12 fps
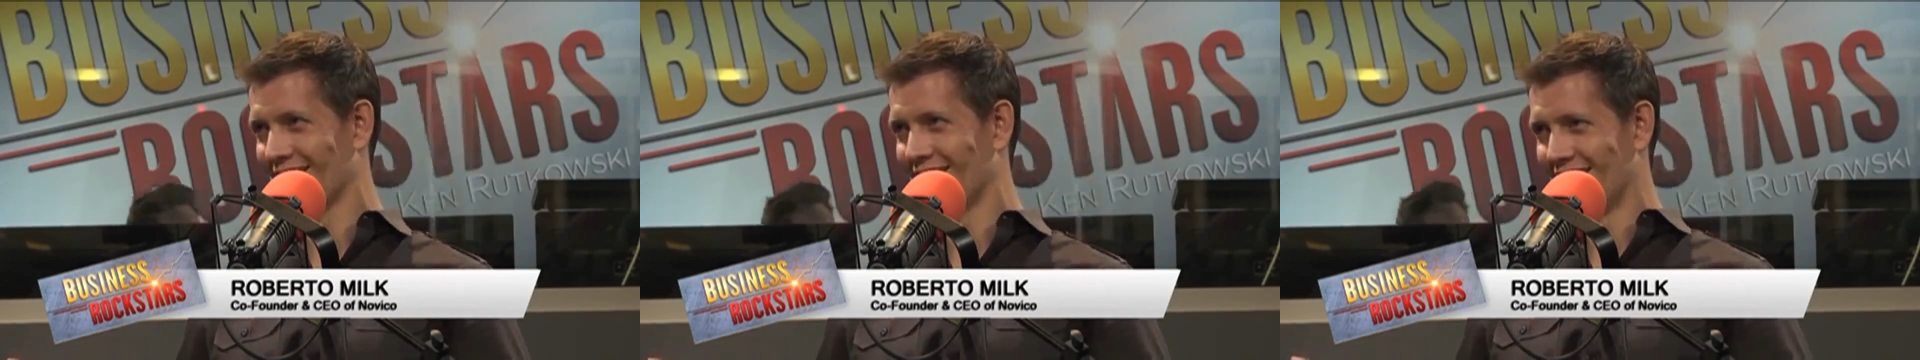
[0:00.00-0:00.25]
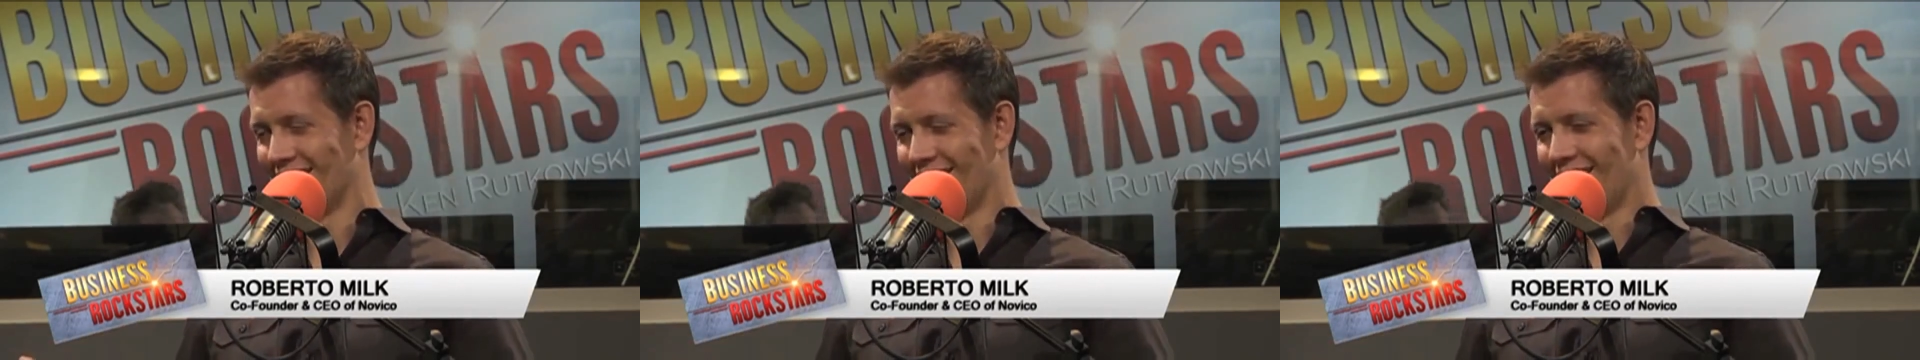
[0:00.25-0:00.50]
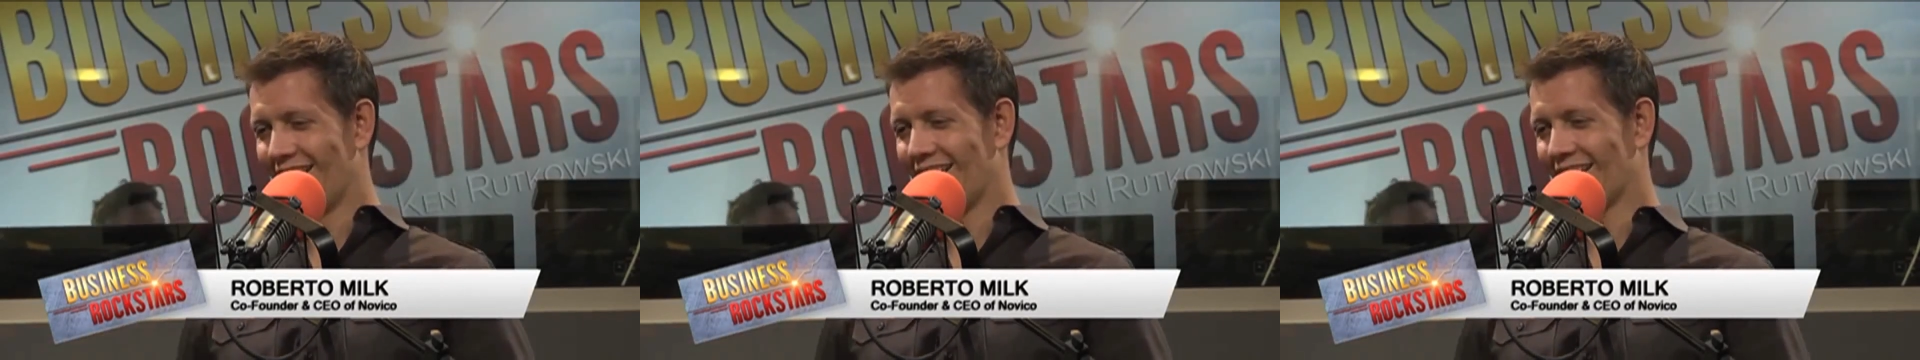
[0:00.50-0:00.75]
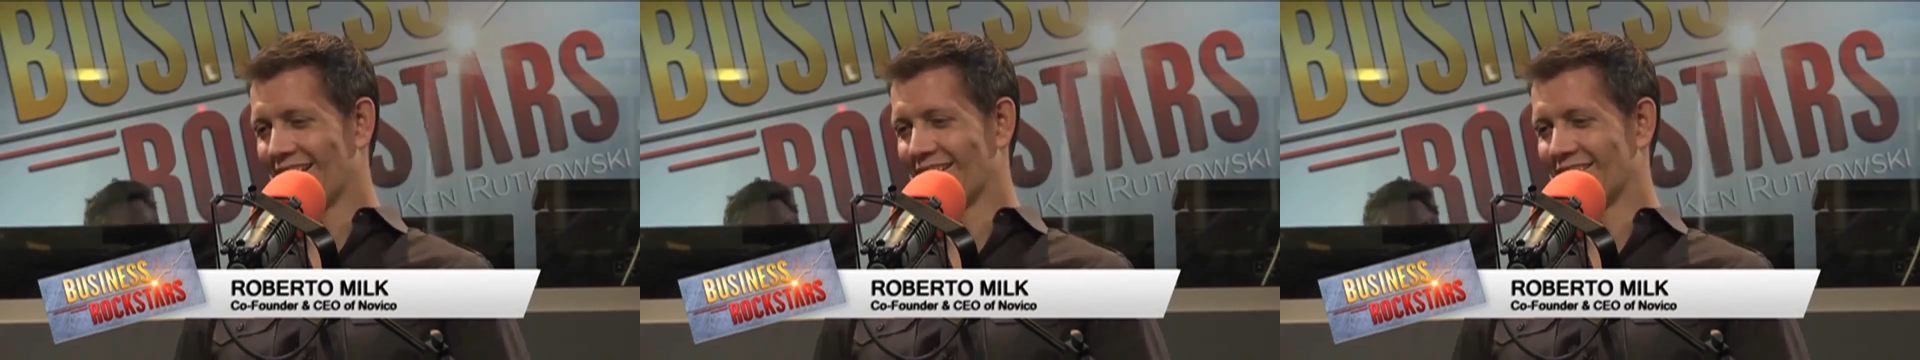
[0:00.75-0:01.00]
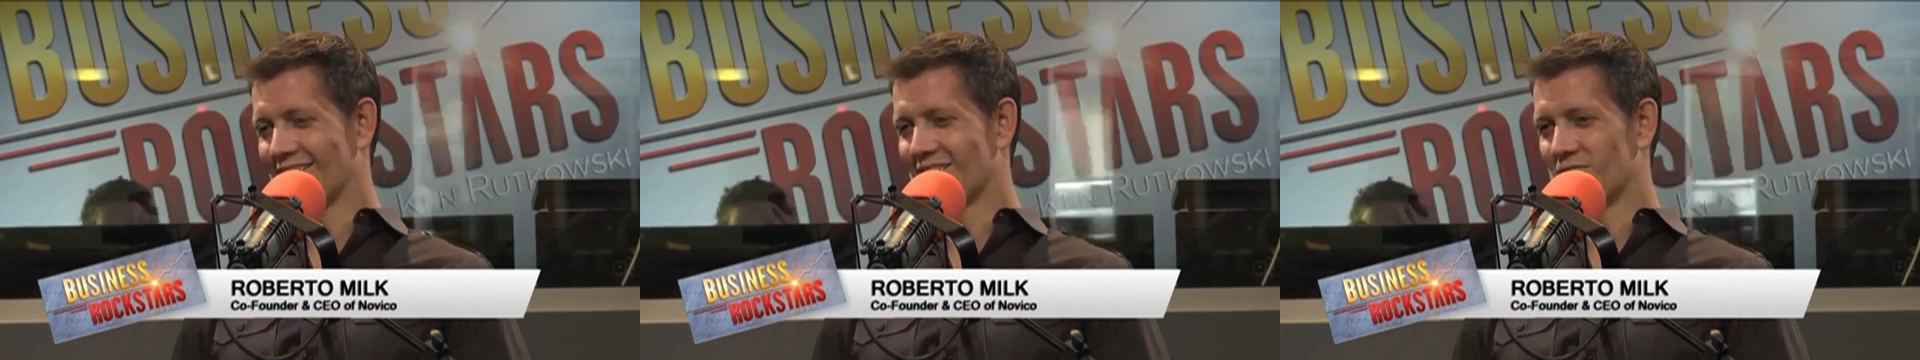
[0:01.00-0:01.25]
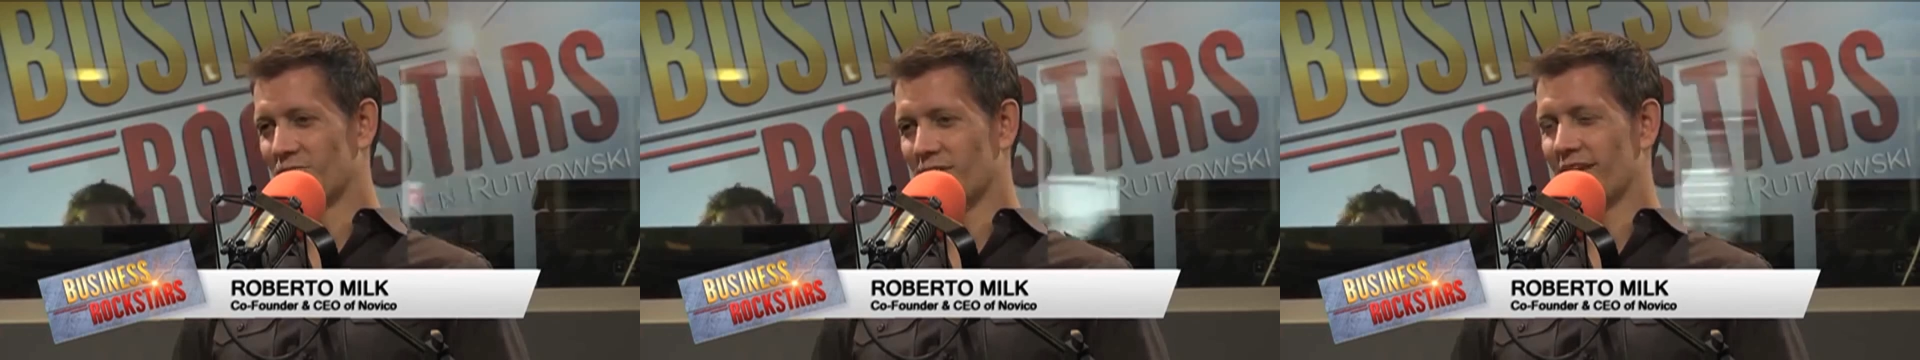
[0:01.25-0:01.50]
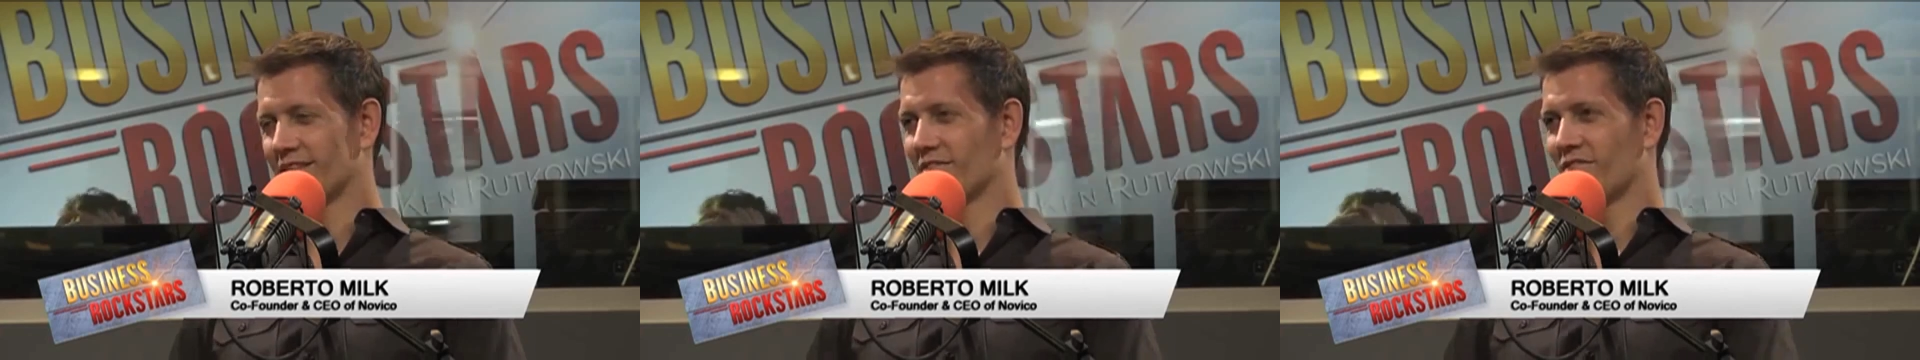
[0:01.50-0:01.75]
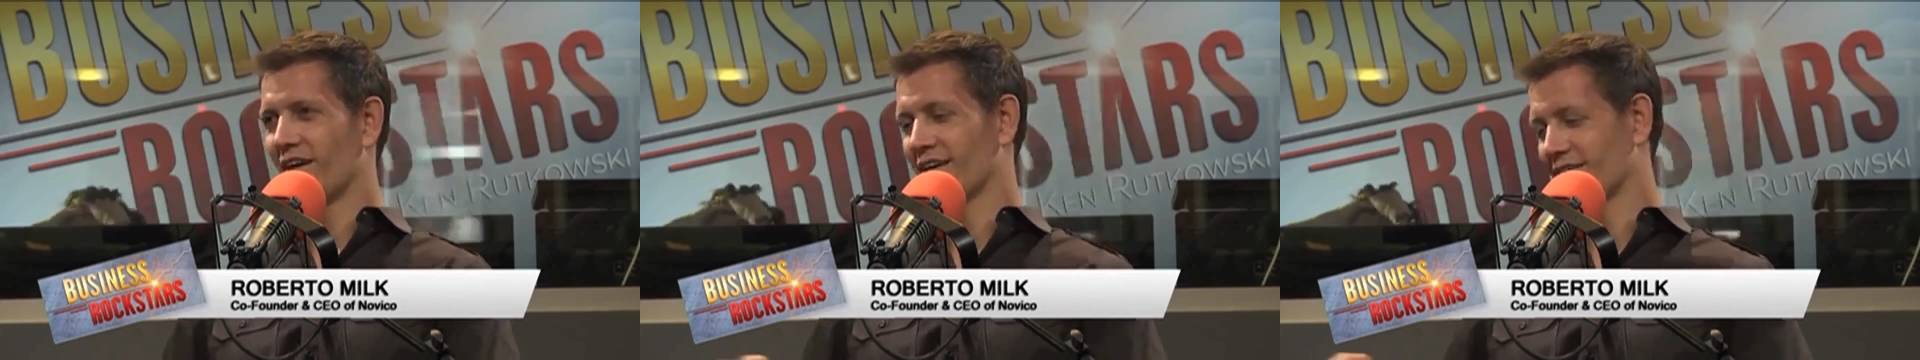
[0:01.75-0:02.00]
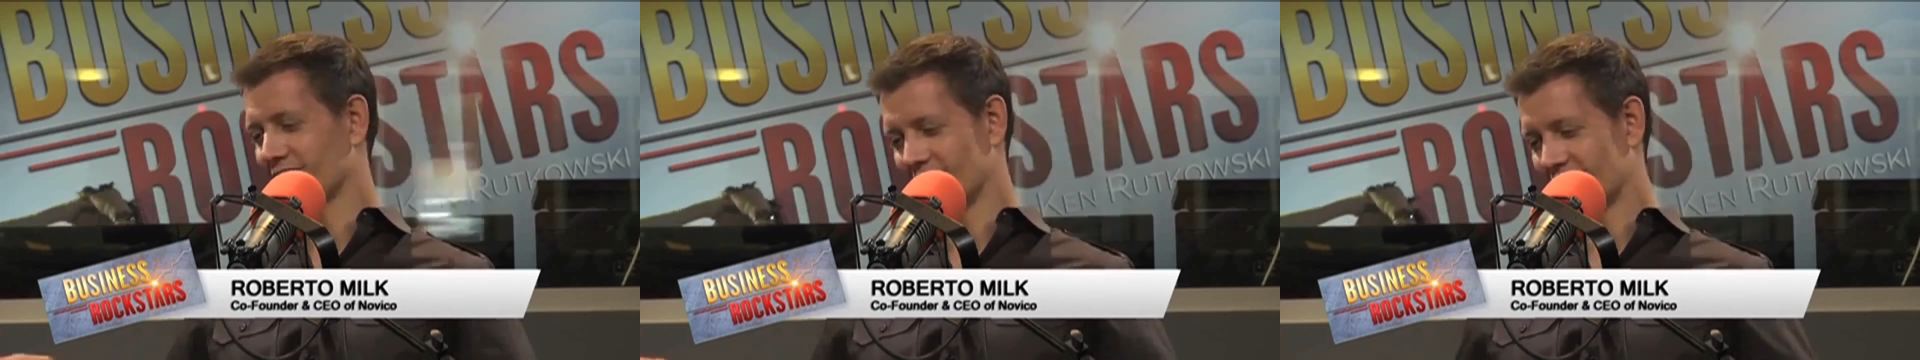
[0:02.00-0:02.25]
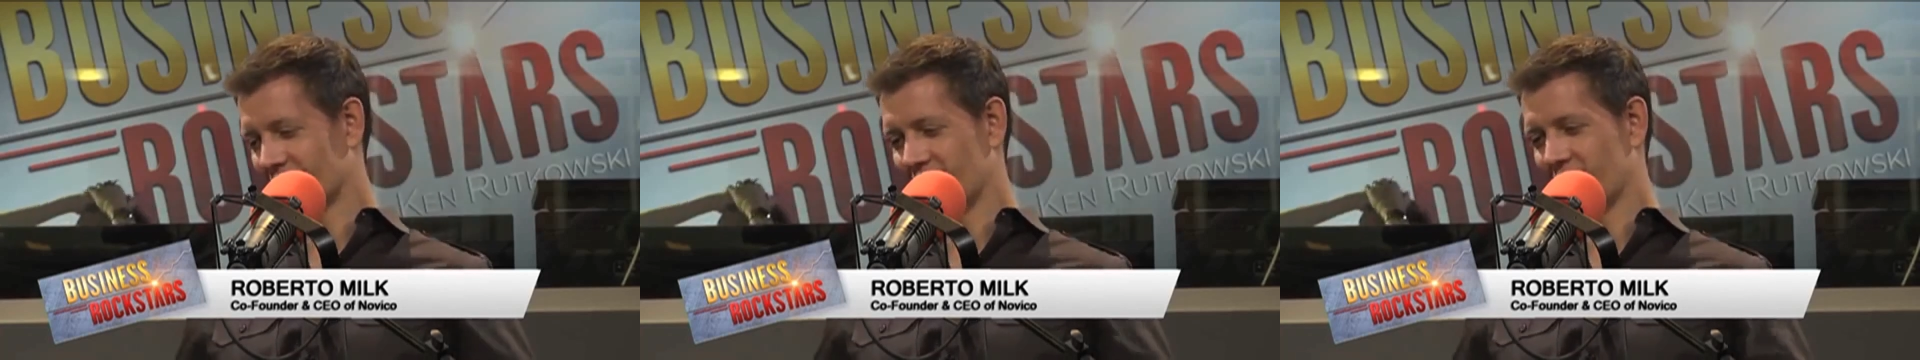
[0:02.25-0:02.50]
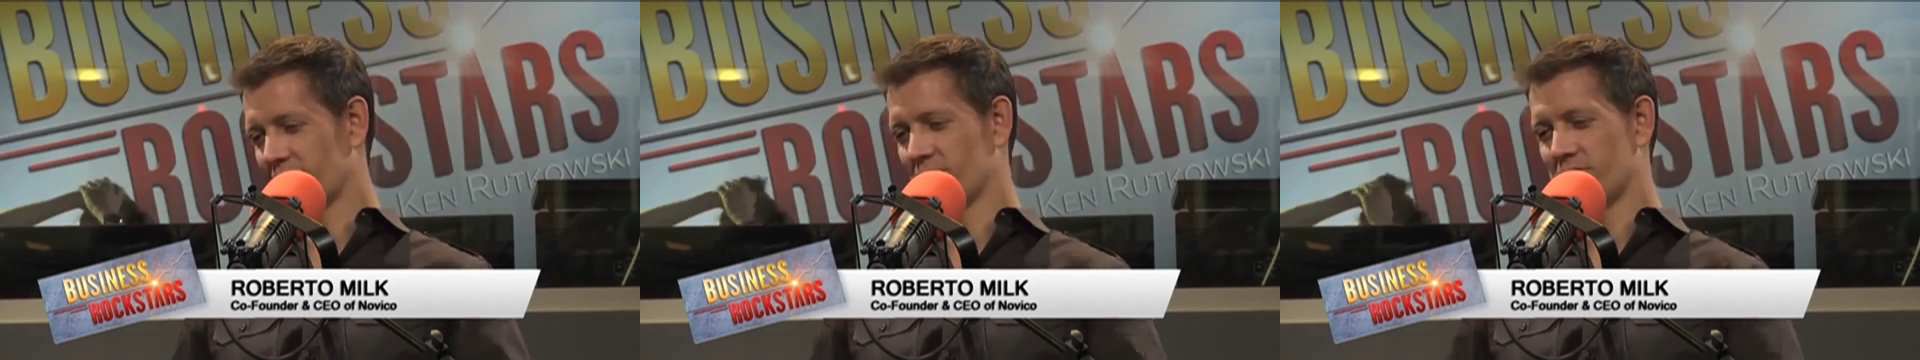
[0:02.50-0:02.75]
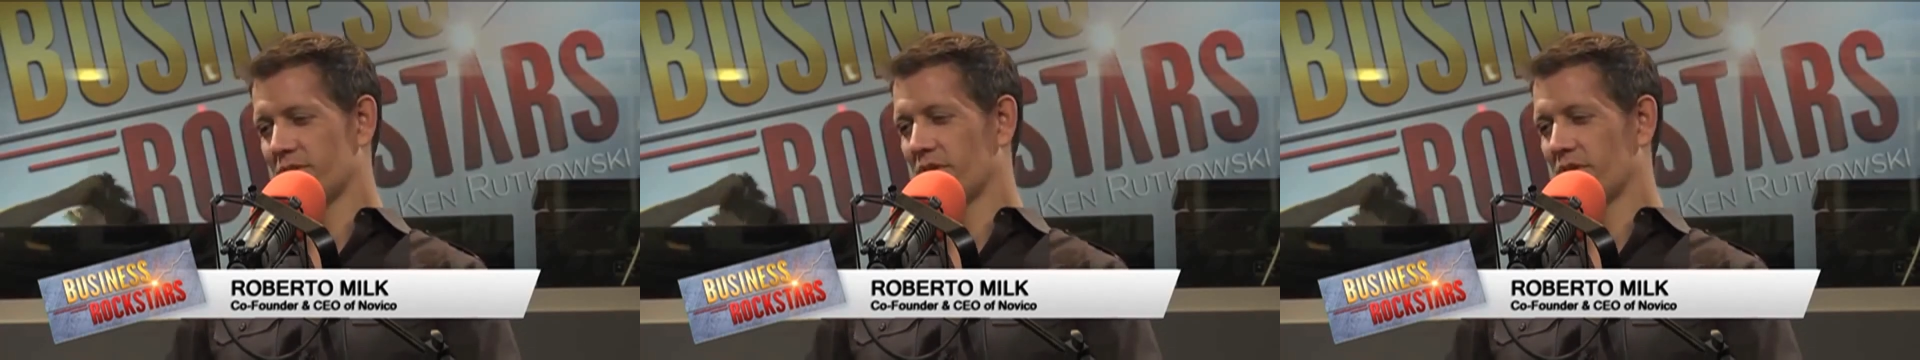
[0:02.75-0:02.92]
Okay and we get the finals and you